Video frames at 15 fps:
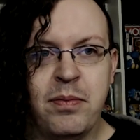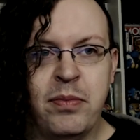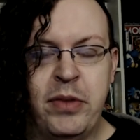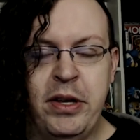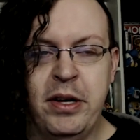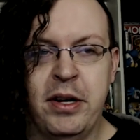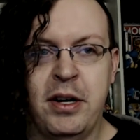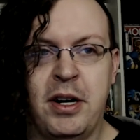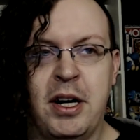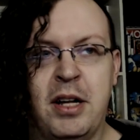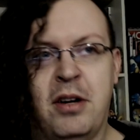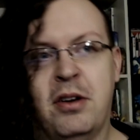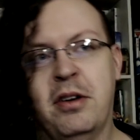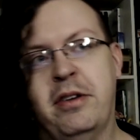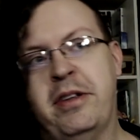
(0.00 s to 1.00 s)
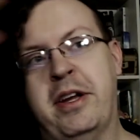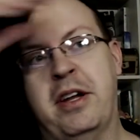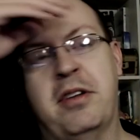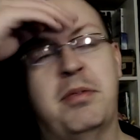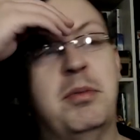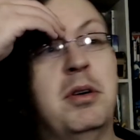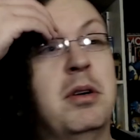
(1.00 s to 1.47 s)
The I Heart
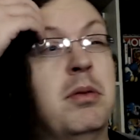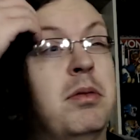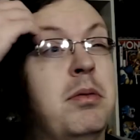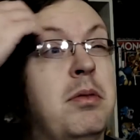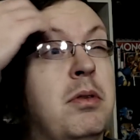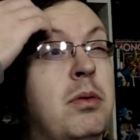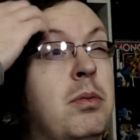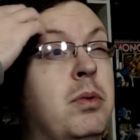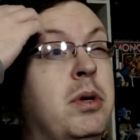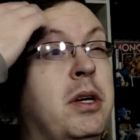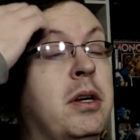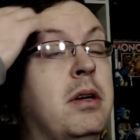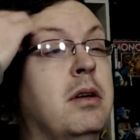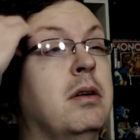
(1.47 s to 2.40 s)
Tanks mug was a little weak.